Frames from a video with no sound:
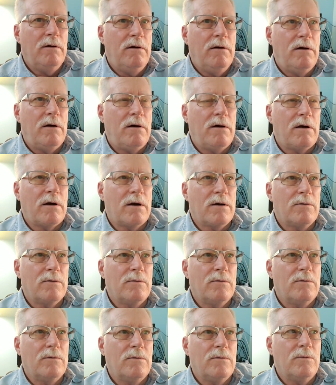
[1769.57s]
or
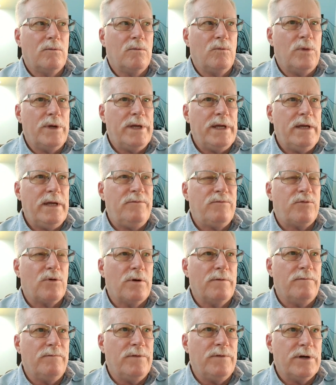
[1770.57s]
we, for
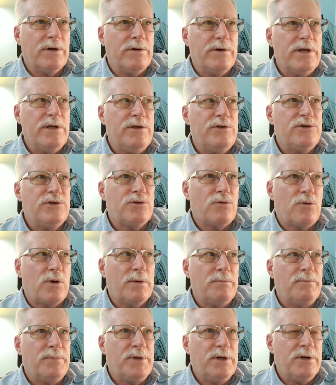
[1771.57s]
a very
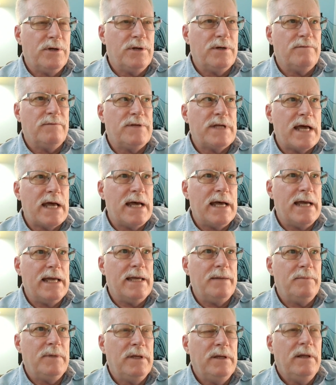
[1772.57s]
short period of
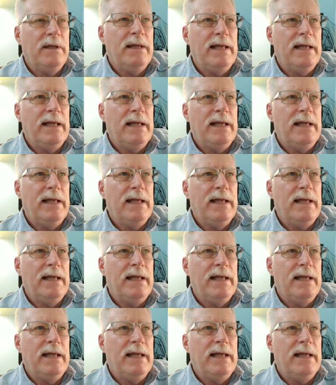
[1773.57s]
time,